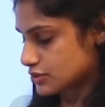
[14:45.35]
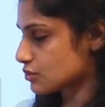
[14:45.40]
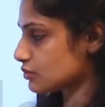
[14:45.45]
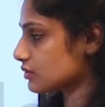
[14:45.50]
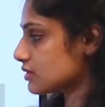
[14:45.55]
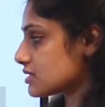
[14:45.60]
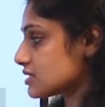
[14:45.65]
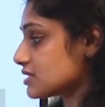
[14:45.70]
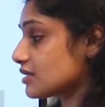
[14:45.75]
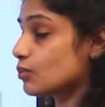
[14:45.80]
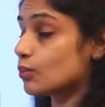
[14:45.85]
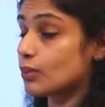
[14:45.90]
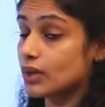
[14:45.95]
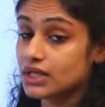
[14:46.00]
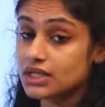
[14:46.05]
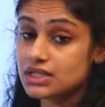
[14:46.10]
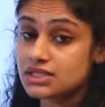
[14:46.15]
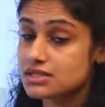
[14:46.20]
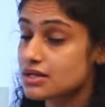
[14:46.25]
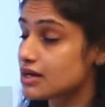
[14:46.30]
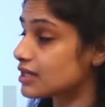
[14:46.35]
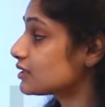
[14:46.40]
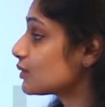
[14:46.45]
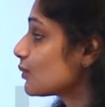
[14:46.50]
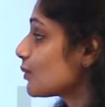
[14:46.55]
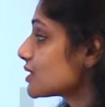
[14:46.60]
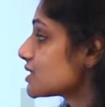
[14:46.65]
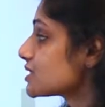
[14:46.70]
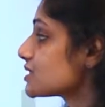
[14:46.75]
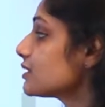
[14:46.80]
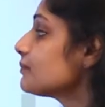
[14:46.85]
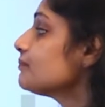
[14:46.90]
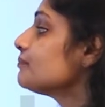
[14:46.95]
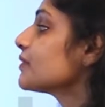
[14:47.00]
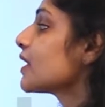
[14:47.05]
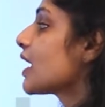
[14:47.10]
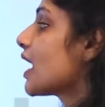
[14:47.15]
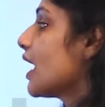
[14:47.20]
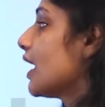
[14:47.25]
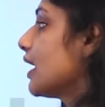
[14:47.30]
So this is a very direct question,
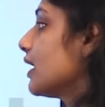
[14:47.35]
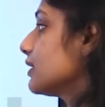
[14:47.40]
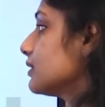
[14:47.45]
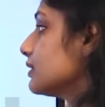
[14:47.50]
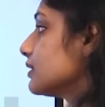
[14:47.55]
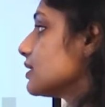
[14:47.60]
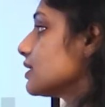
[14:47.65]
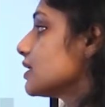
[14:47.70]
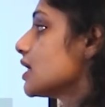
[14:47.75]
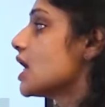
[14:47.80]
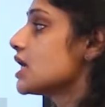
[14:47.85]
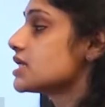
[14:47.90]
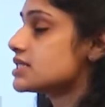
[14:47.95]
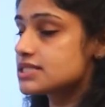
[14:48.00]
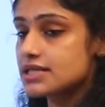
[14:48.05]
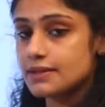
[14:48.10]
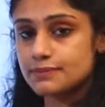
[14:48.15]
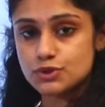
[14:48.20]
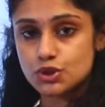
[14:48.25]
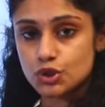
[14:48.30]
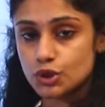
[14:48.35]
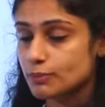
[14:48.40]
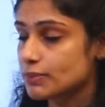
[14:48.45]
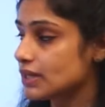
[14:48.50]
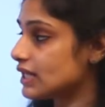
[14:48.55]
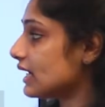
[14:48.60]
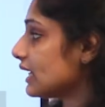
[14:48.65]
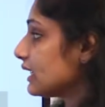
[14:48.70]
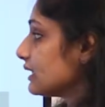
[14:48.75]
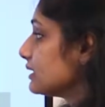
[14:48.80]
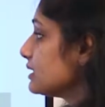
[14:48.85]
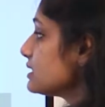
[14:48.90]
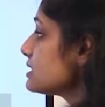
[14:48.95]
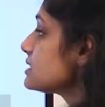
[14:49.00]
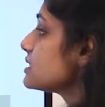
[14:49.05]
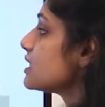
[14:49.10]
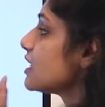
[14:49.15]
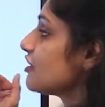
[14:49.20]
and the step should be like this.